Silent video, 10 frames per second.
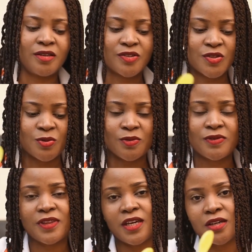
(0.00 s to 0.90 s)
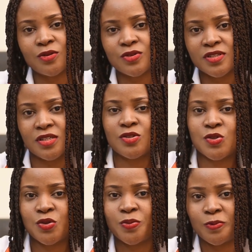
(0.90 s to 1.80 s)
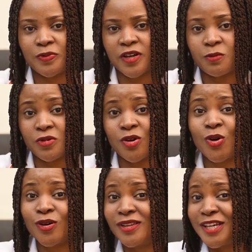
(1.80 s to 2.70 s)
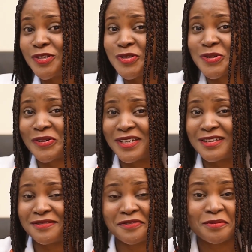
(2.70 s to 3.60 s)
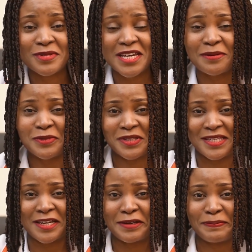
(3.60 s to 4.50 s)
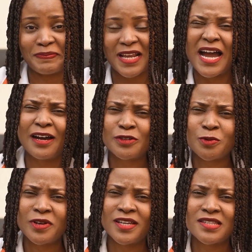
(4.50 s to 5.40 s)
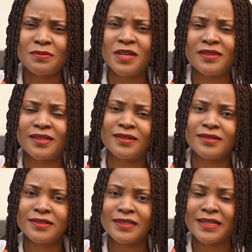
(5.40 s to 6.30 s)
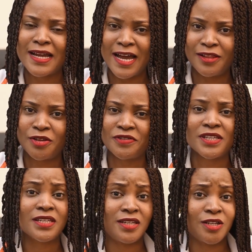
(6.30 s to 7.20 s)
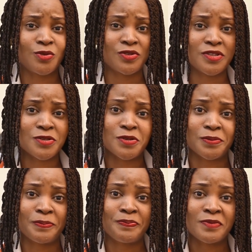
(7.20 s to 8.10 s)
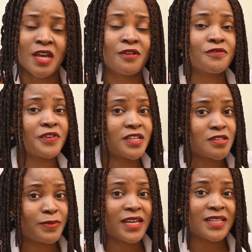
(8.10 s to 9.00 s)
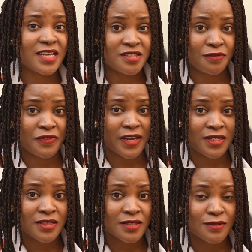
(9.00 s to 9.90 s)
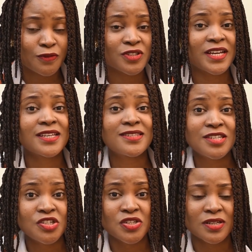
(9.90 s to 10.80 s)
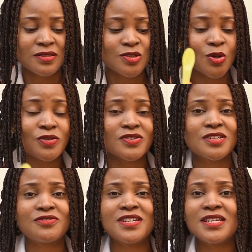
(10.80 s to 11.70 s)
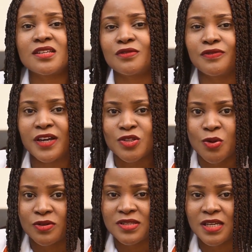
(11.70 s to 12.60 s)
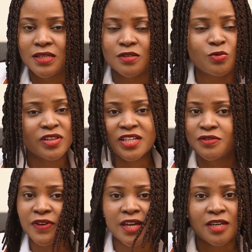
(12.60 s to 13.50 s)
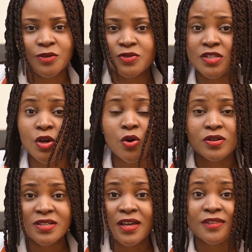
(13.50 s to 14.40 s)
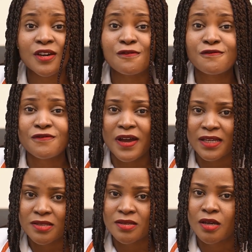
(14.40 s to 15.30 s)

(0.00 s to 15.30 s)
So, the Egusi soup that we all enjoy from time to time, how do we estimate the calorie in Egusi soup? First, by classifying it. For dietitians, considering its fat content, we classify Egusi under the fat